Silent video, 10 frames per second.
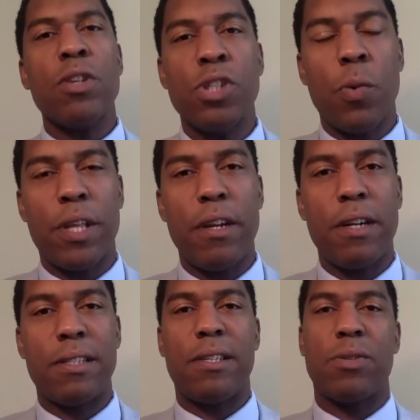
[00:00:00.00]
So with
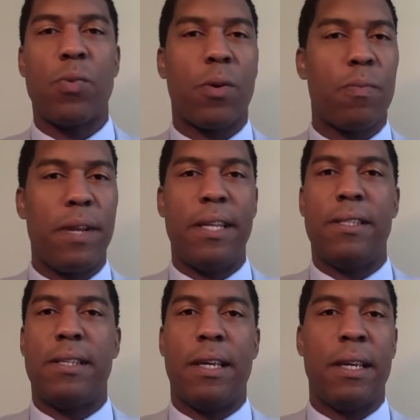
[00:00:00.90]
internet sales, we work with
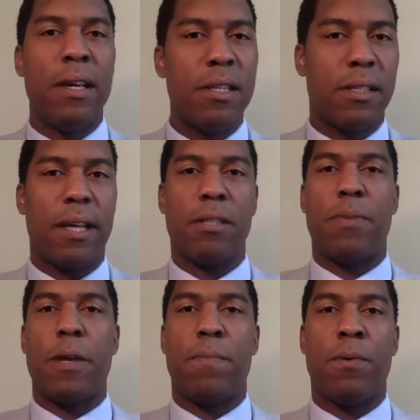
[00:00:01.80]
BDC,
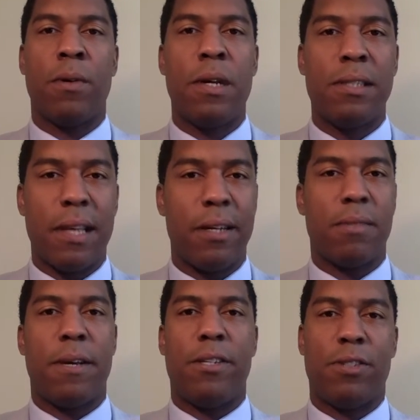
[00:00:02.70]
salespeople,
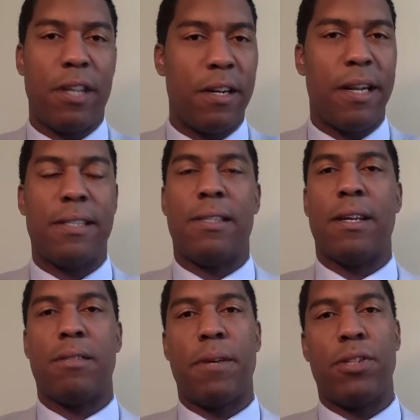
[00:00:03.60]
sales managers, internet
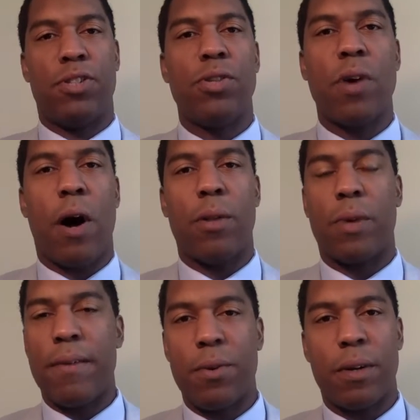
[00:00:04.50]
sales managers, you call it,
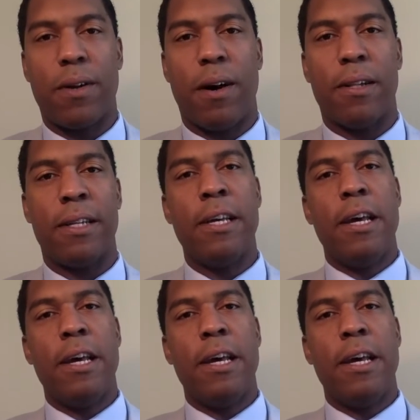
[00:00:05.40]
whatever you want to call it.